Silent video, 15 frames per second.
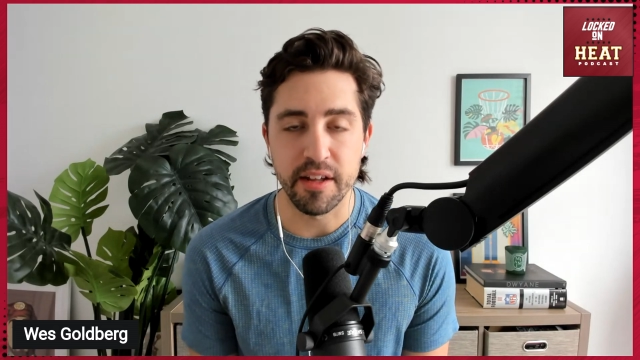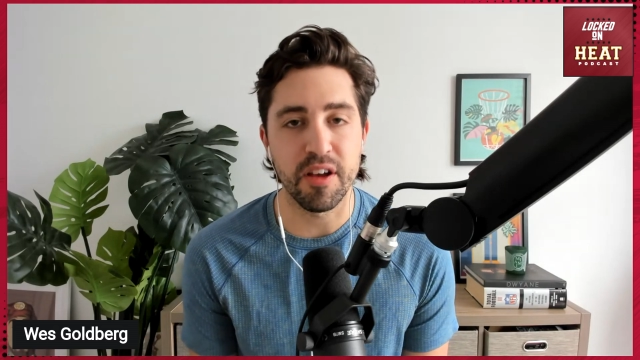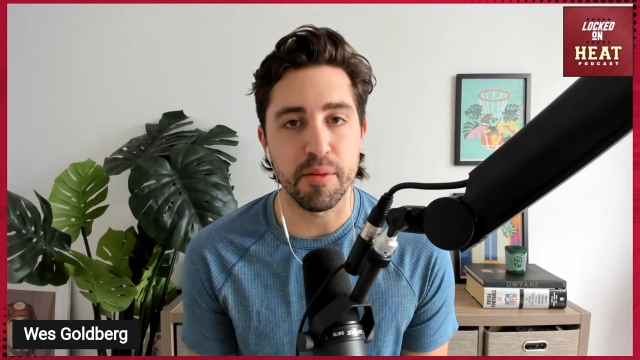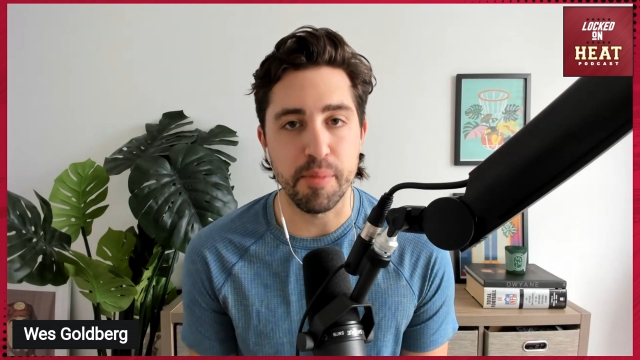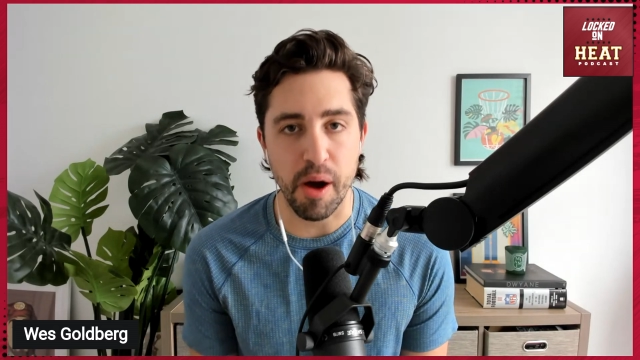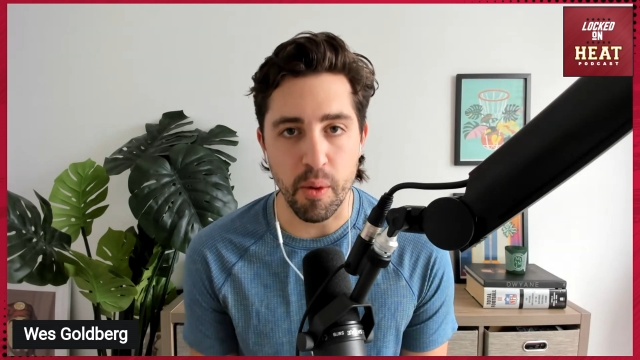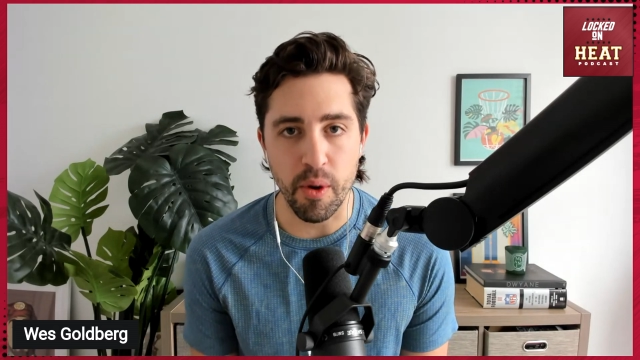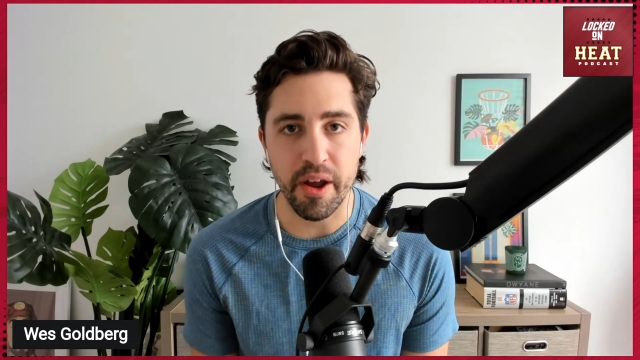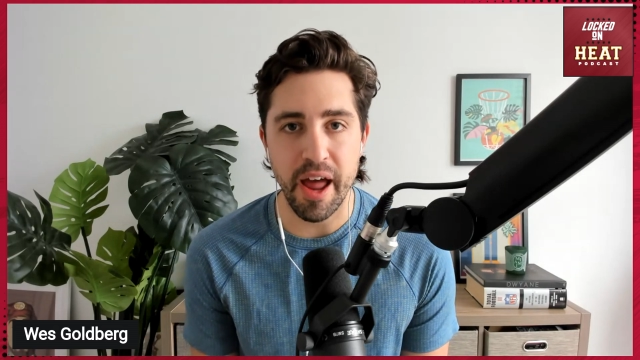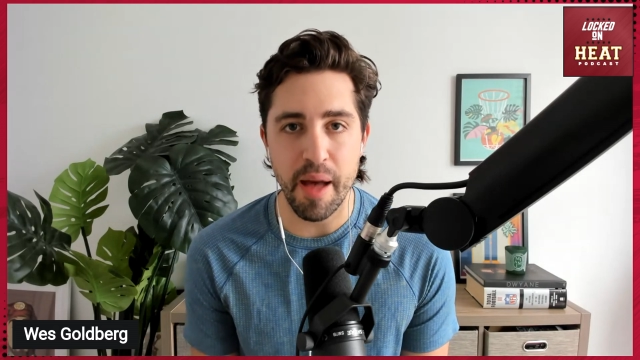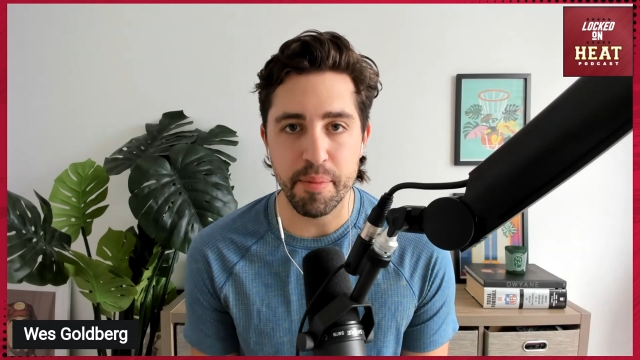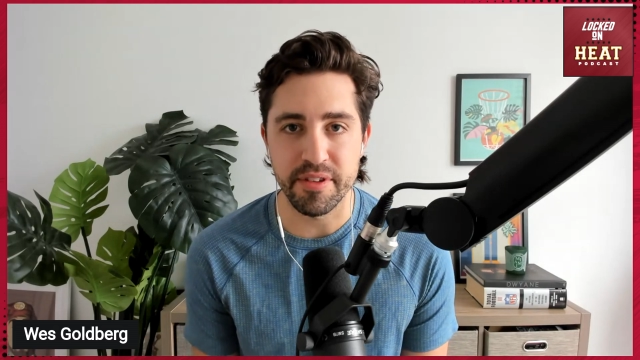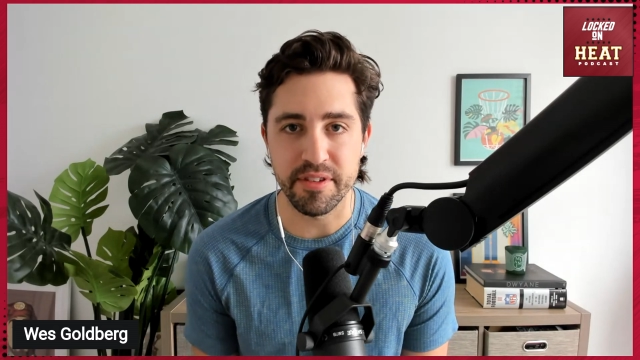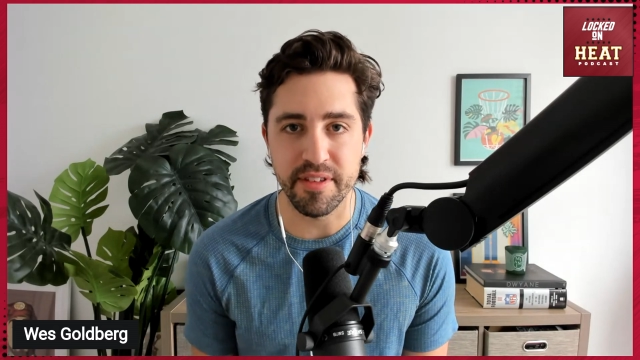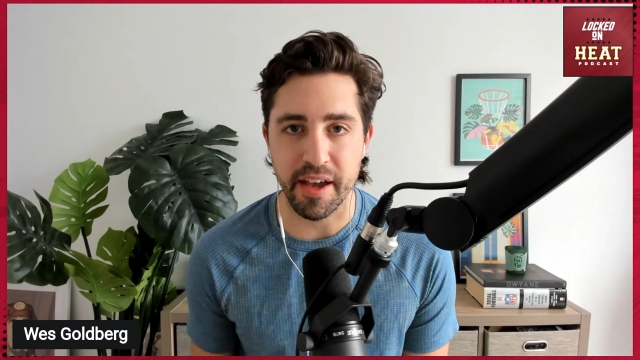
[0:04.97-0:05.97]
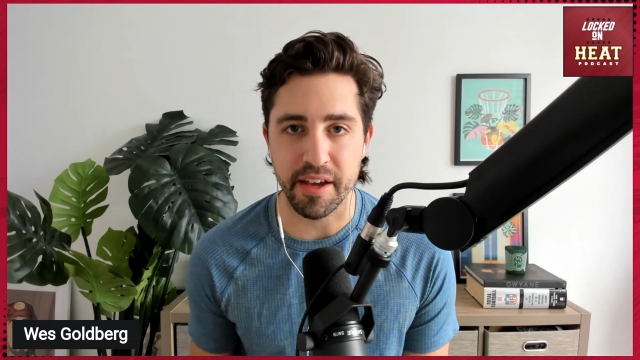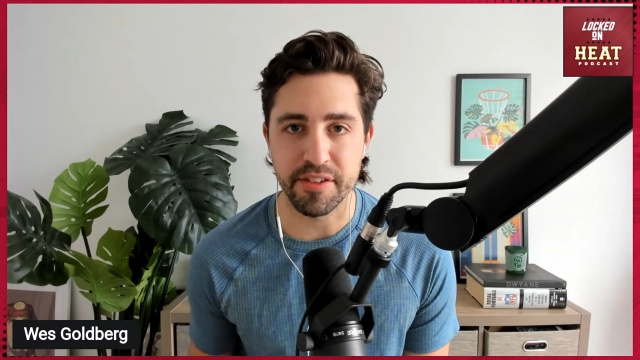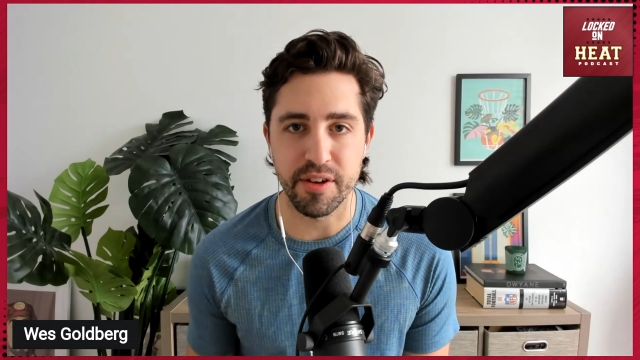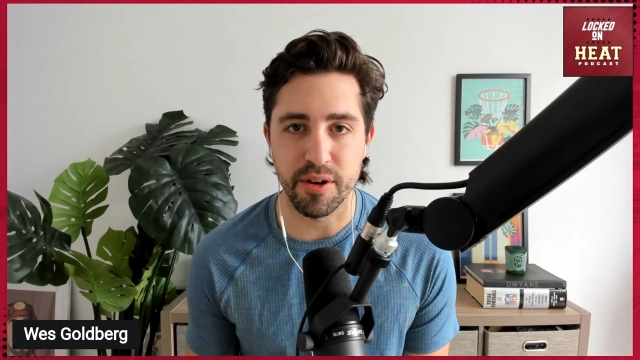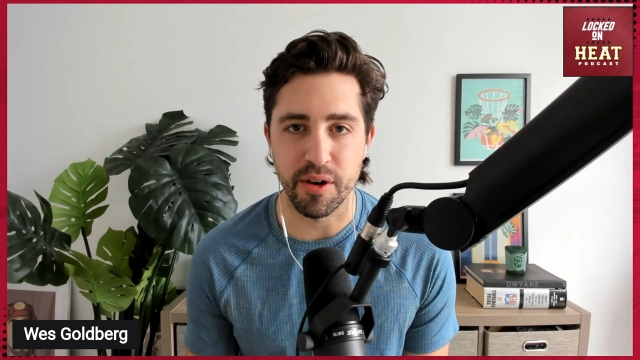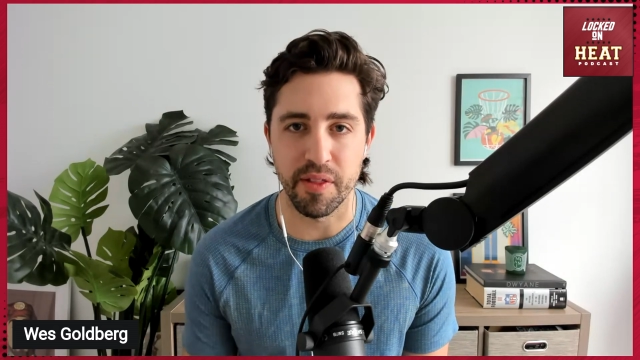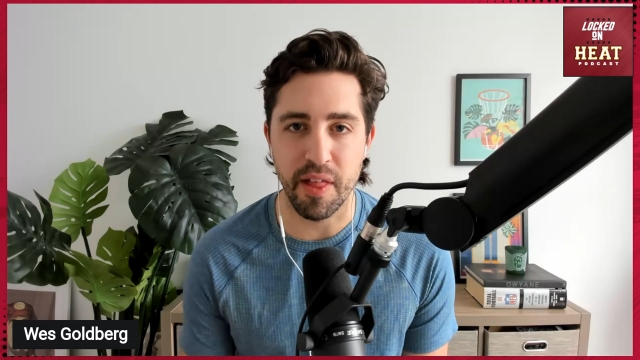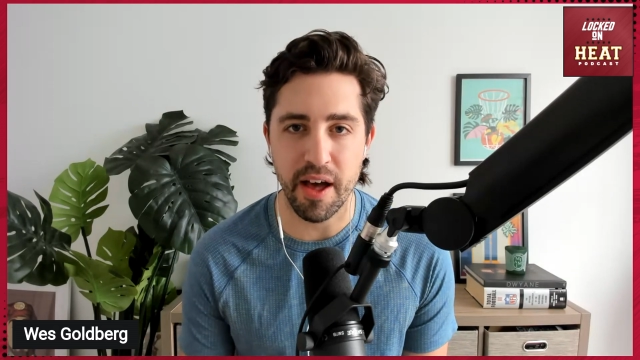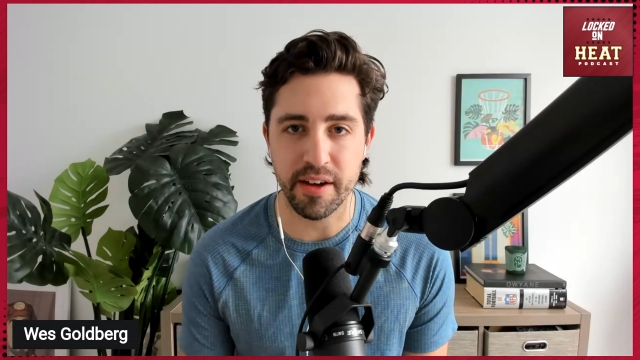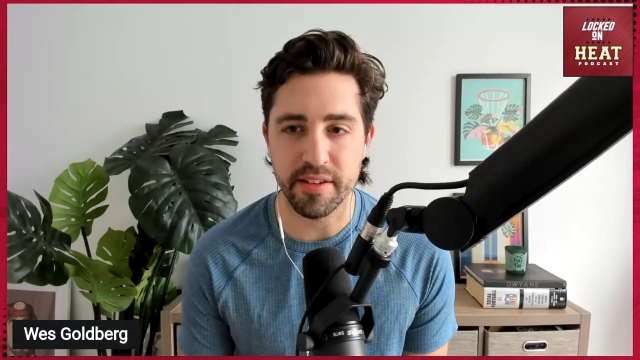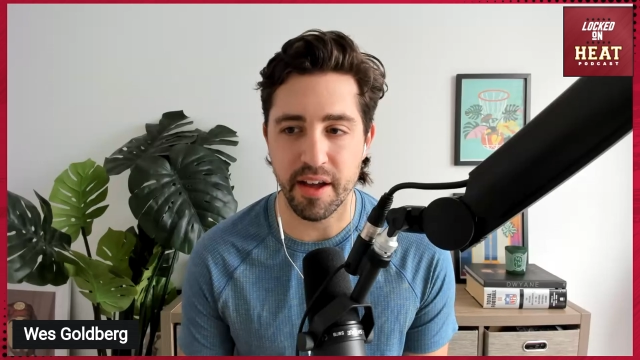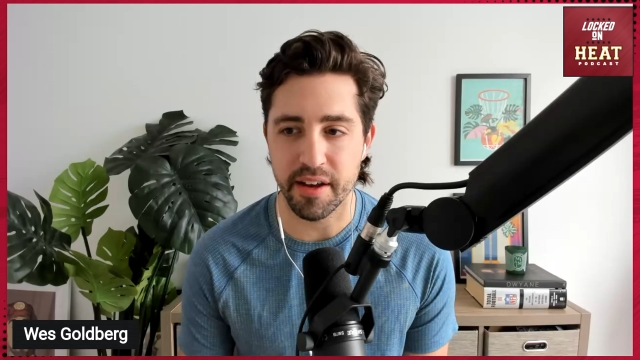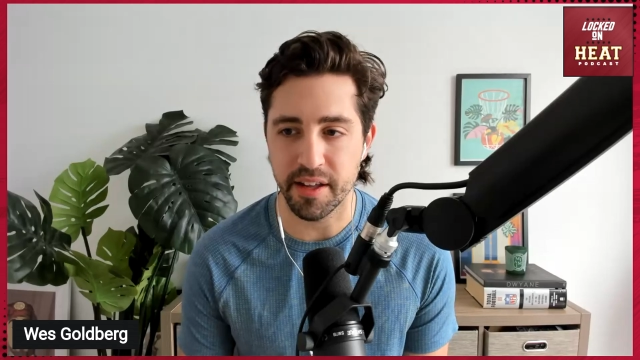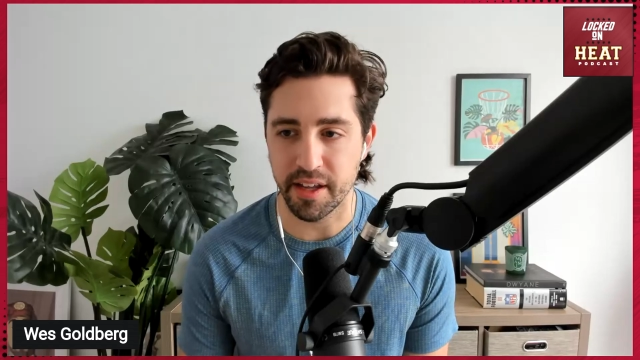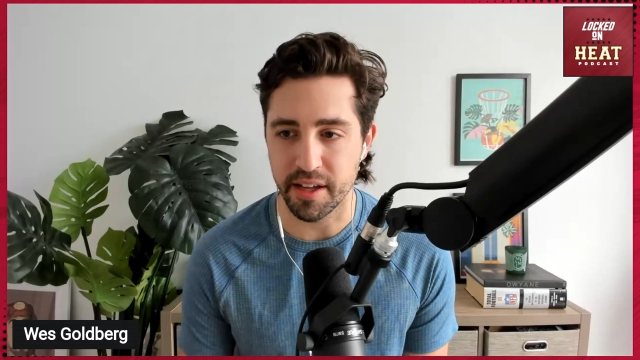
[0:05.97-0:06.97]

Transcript: and talk about what happens next here on Locked On